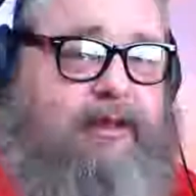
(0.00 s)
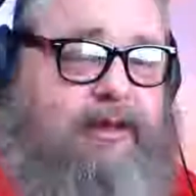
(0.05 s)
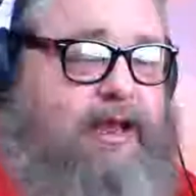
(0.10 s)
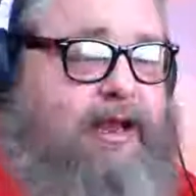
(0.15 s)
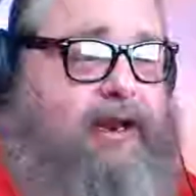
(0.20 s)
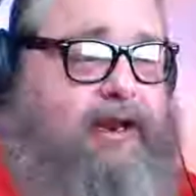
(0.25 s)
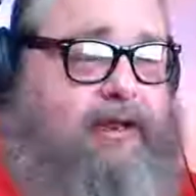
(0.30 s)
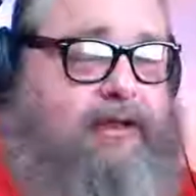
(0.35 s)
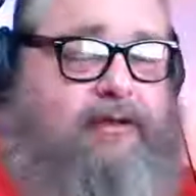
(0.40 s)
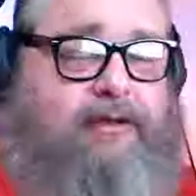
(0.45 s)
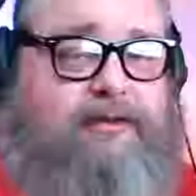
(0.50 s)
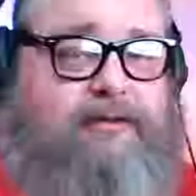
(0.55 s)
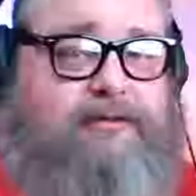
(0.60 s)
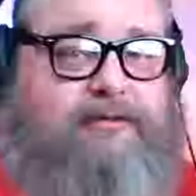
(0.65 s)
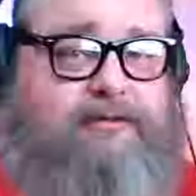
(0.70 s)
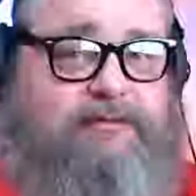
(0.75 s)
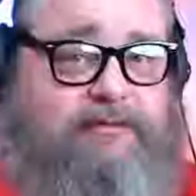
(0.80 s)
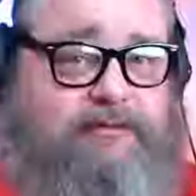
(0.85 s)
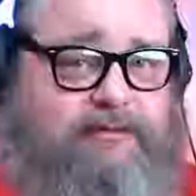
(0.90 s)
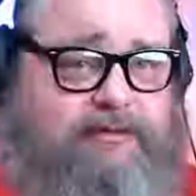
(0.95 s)
lady.
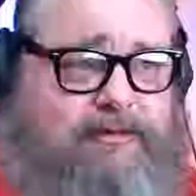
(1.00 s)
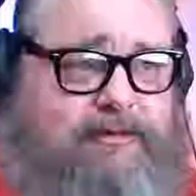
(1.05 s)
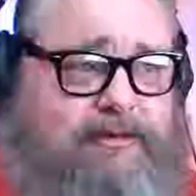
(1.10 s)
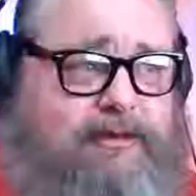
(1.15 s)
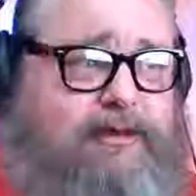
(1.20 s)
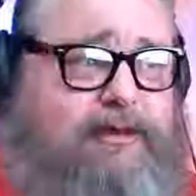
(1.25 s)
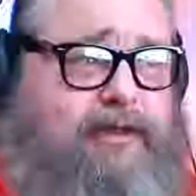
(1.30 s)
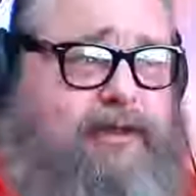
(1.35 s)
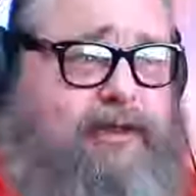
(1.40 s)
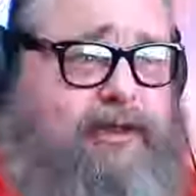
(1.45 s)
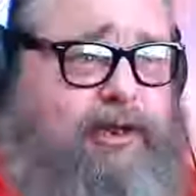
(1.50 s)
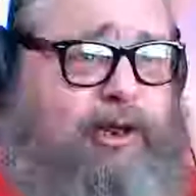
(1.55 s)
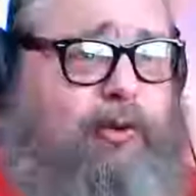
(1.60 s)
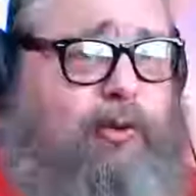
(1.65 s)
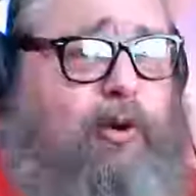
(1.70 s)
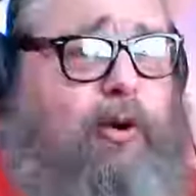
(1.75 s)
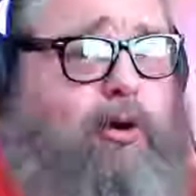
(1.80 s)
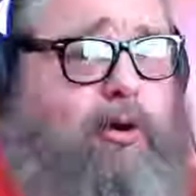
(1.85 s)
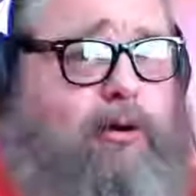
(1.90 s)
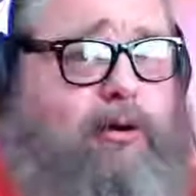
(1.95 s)

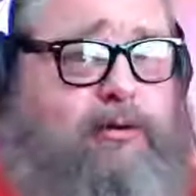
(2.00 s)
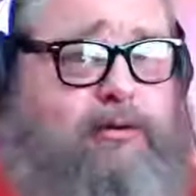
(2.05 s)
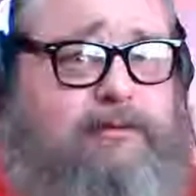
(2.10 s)
You are.